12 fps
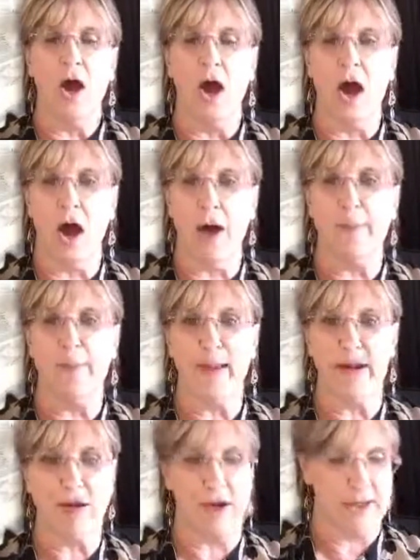hop
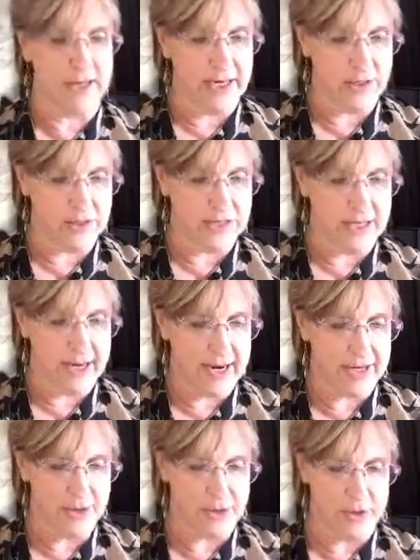back on later today.
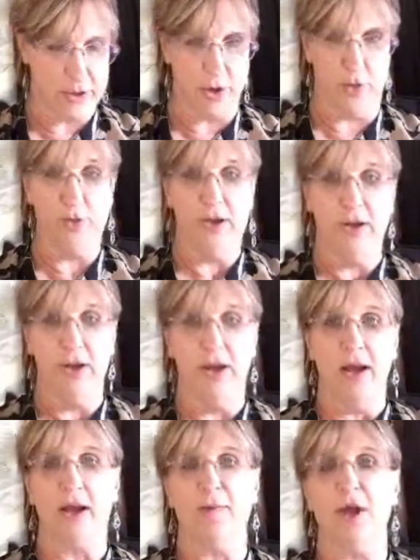I don't know.
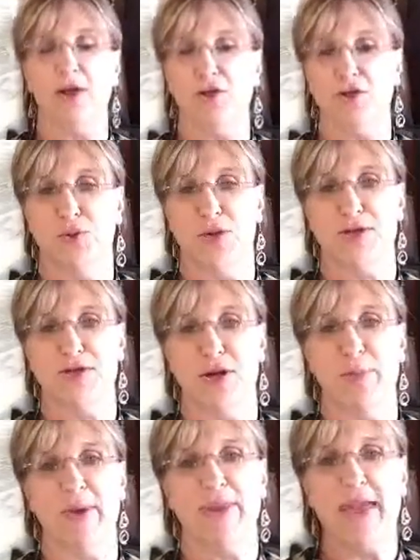I'm not sure. So,
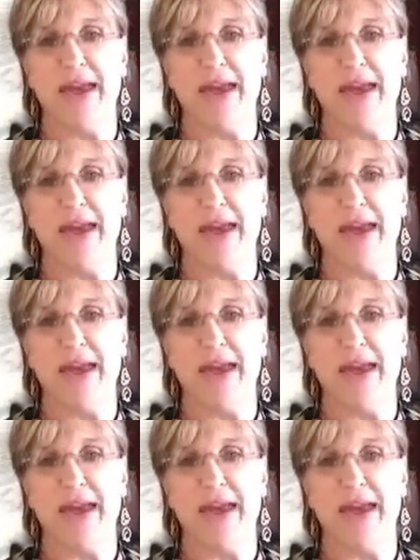but